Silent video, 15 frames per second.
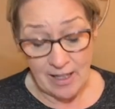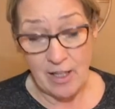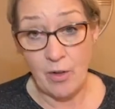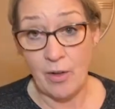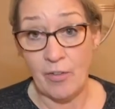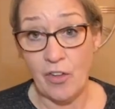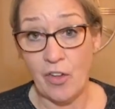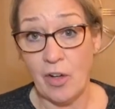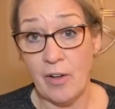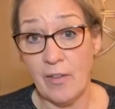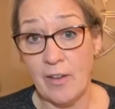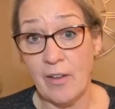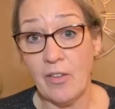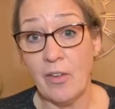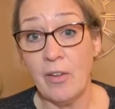you can start
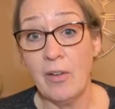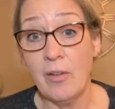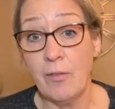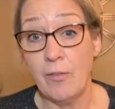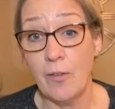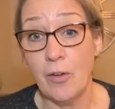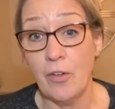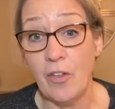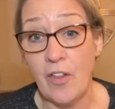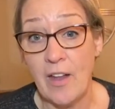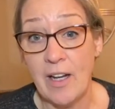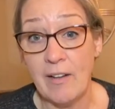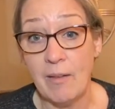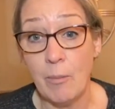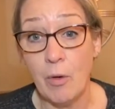this first thing
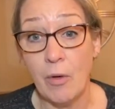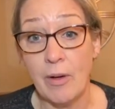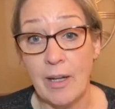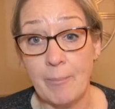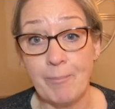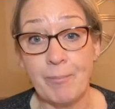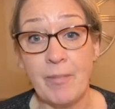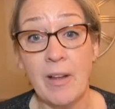in the morning.